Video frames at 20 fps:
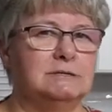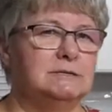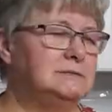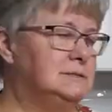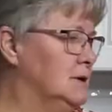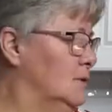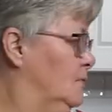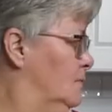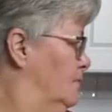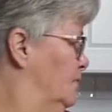
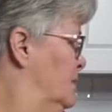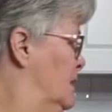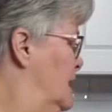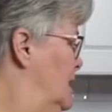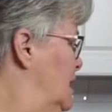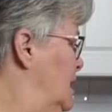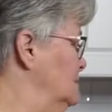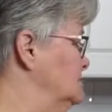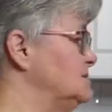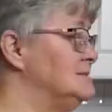So
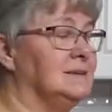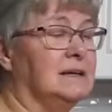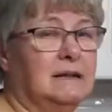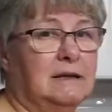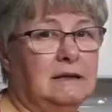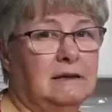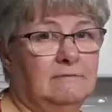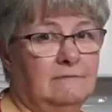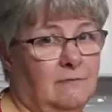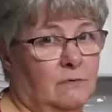I'm just gonna
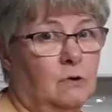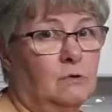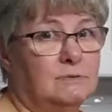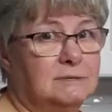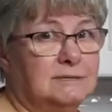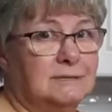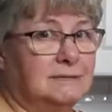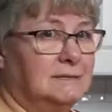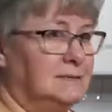give those a